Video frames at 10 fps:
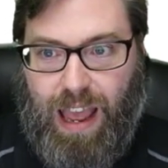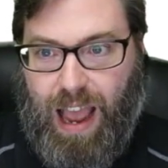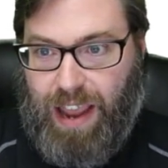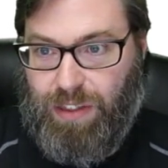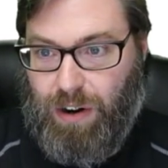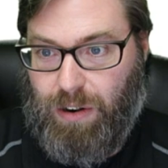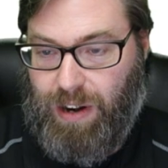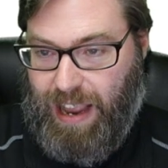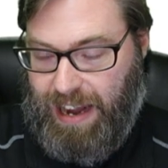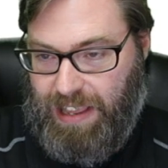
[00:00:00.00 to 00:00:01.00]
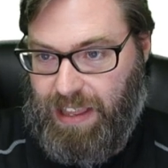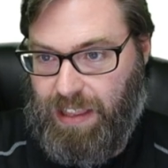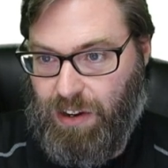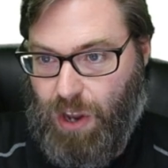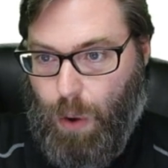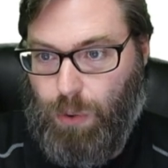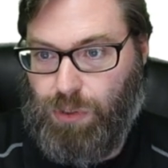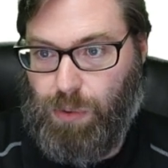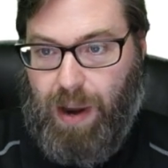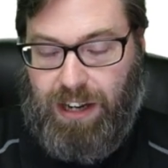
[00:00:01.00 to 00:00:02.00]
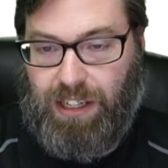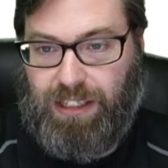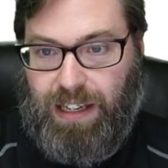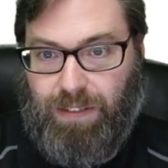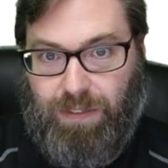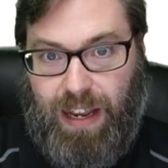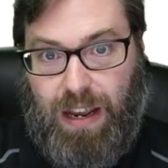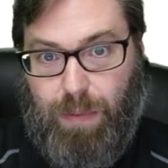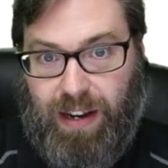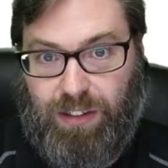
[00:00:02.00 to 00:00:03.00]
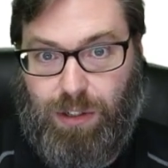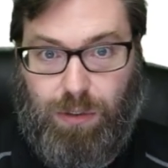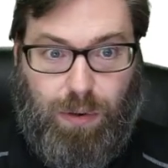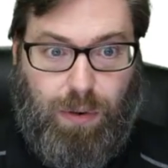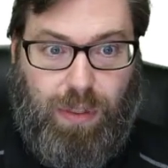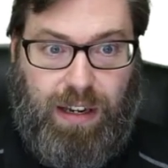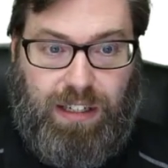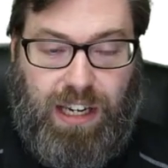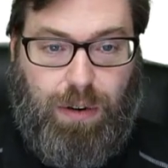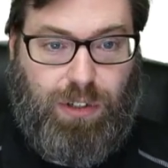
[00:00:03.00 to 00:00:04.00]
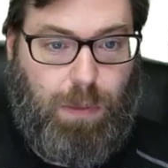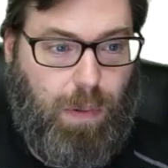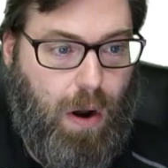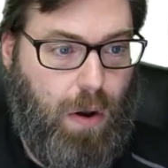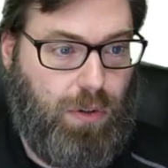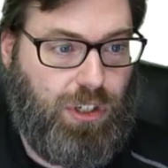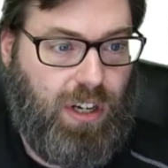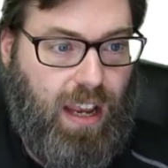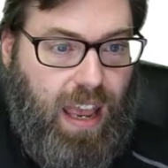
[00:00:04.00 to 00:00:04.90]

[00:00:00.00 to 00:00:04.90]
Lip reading: Either anything that goes through xsenv we can do through the secrets approach.